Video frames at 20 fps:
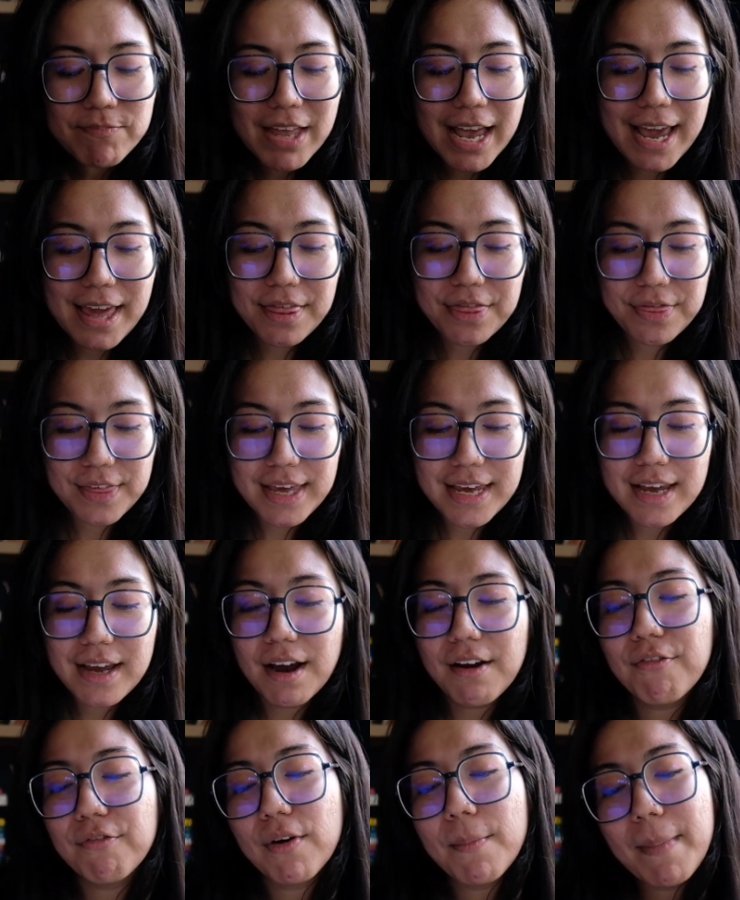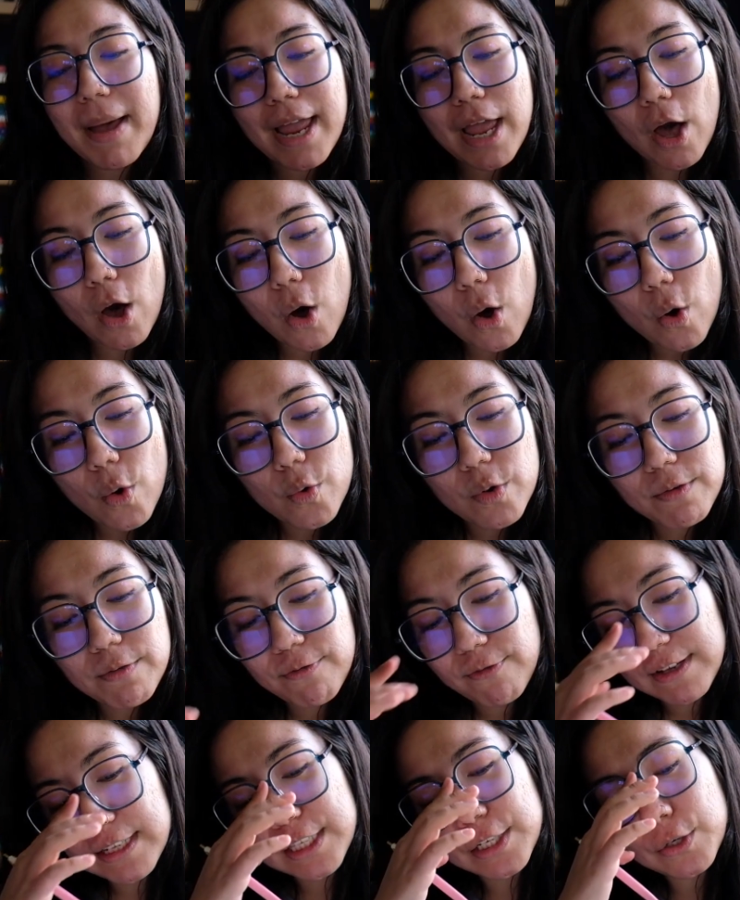I think from my own
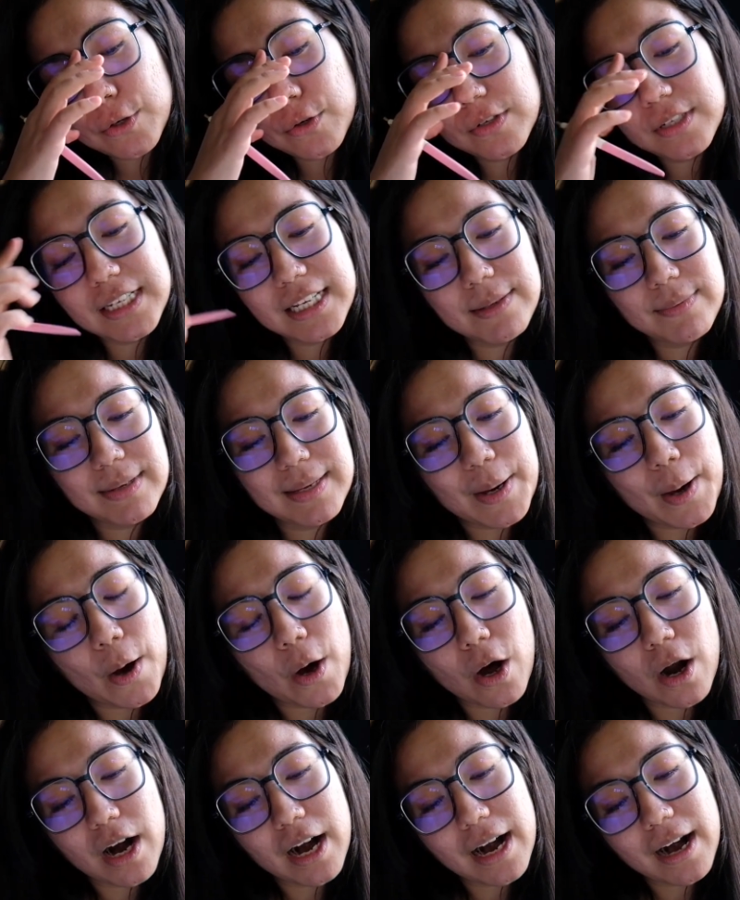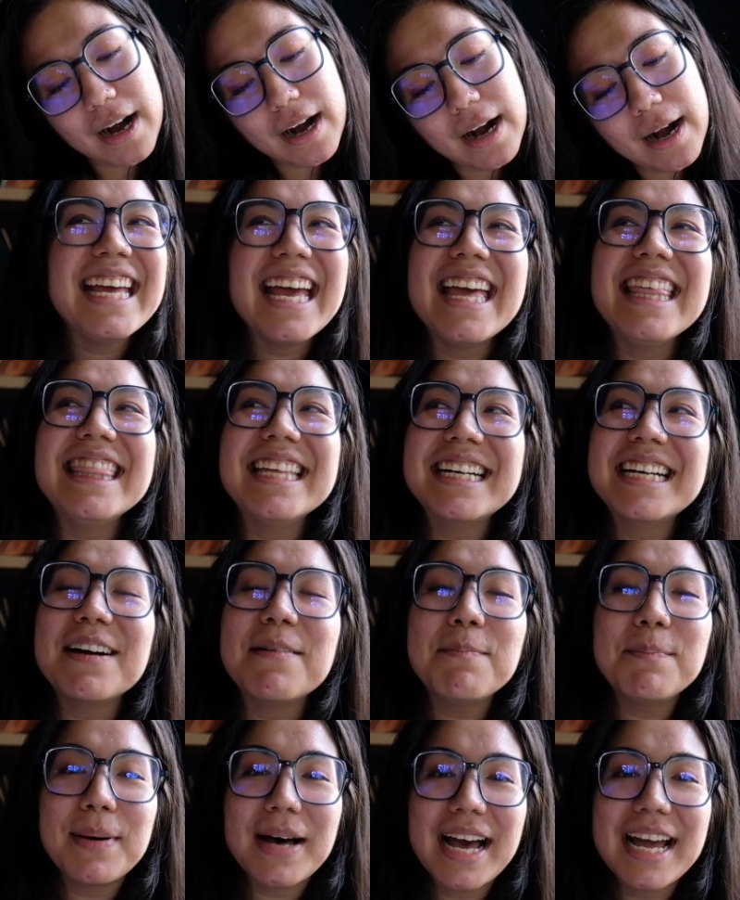physical TBR, in the
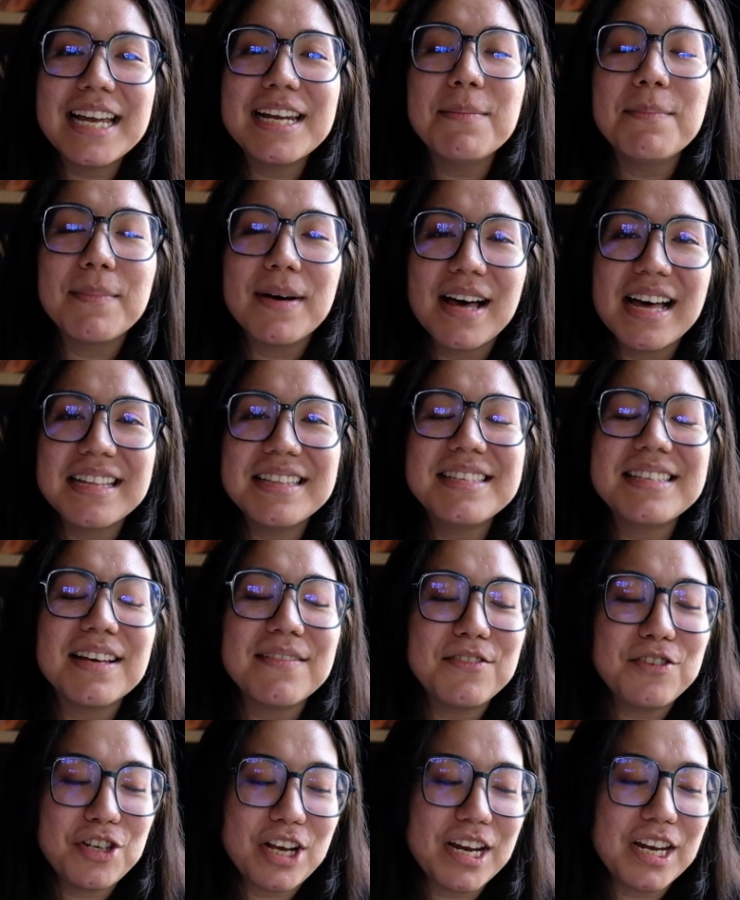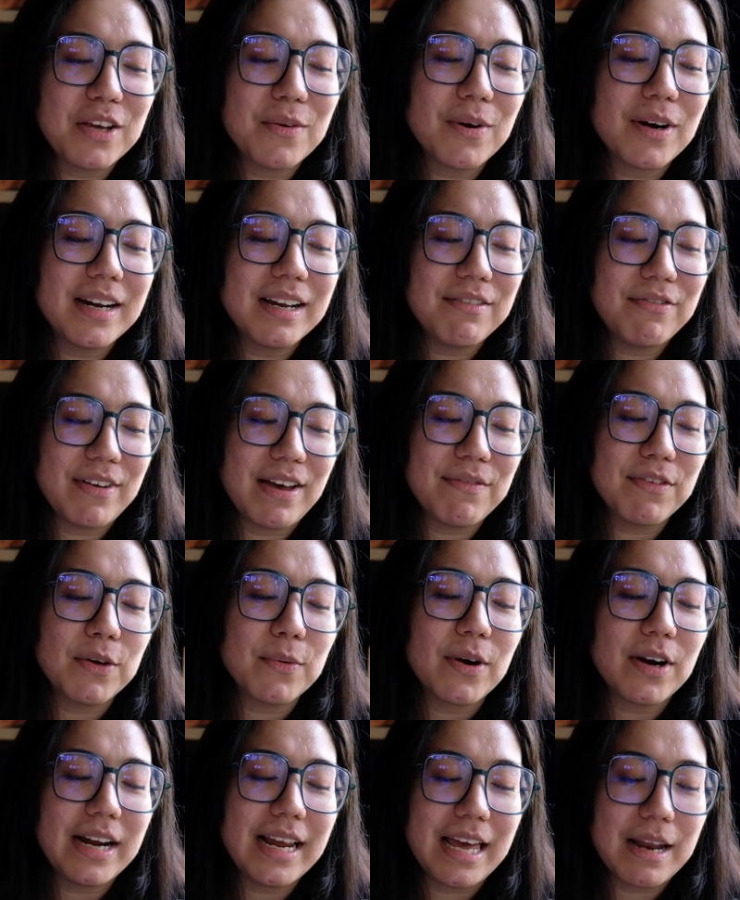combined months of January,
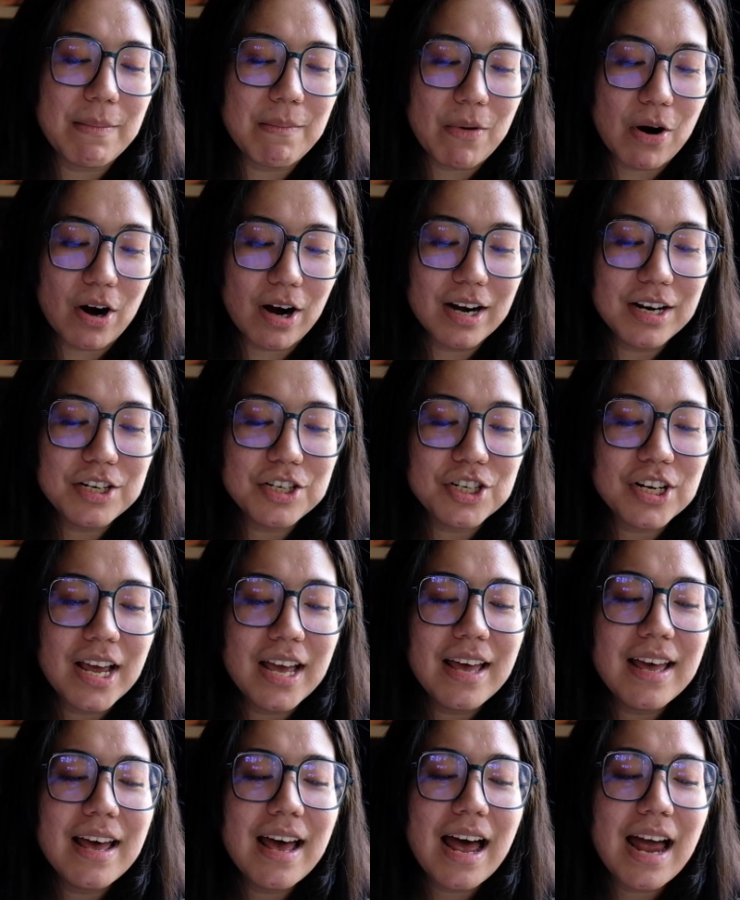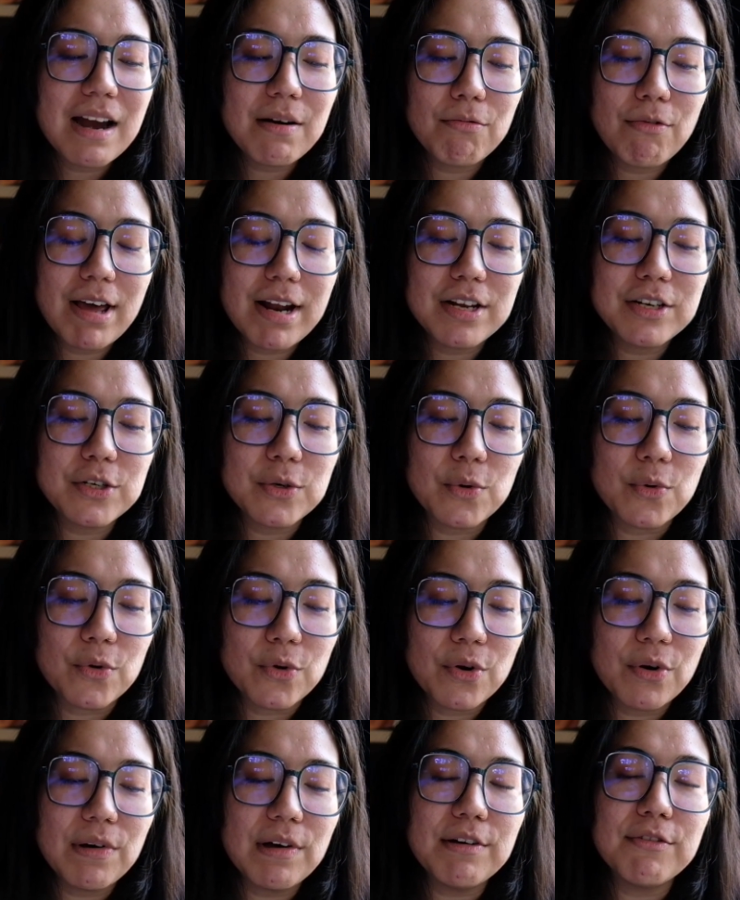February, and March, I read a
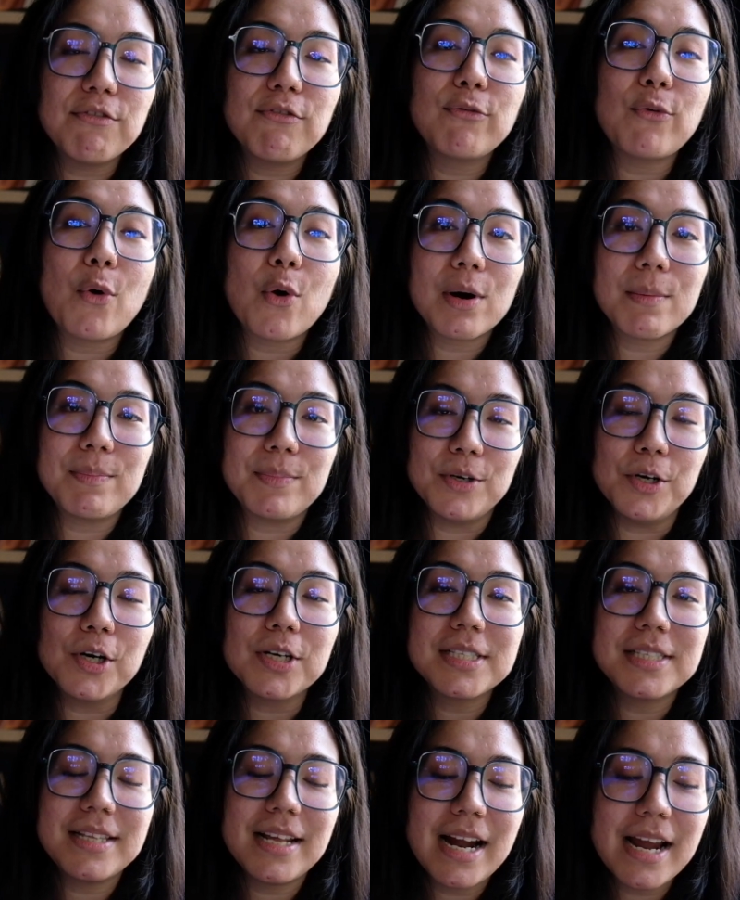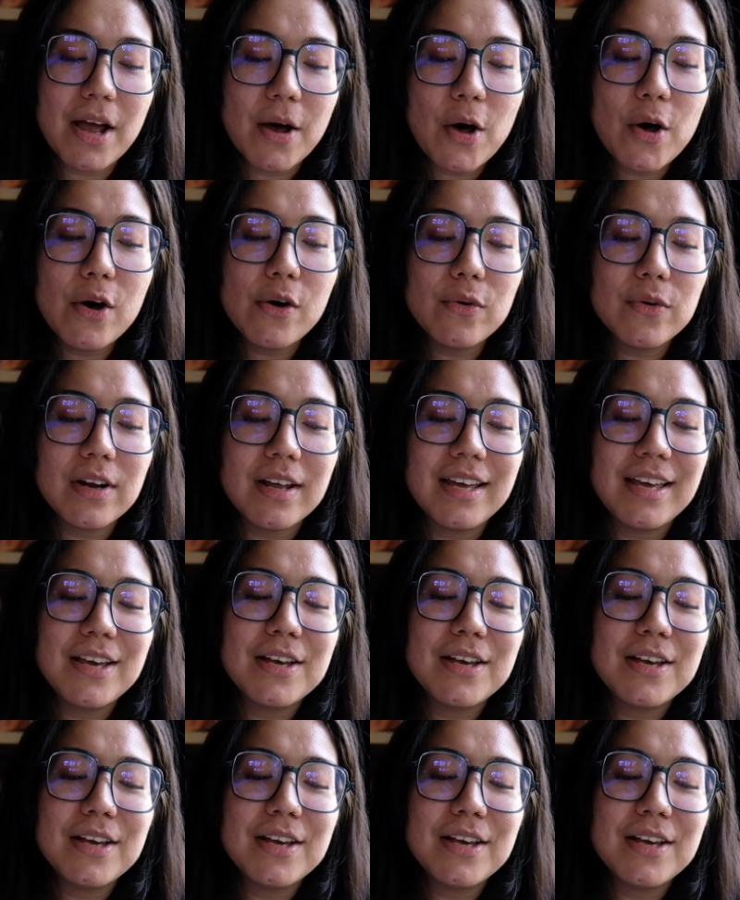total of 4 books that I own.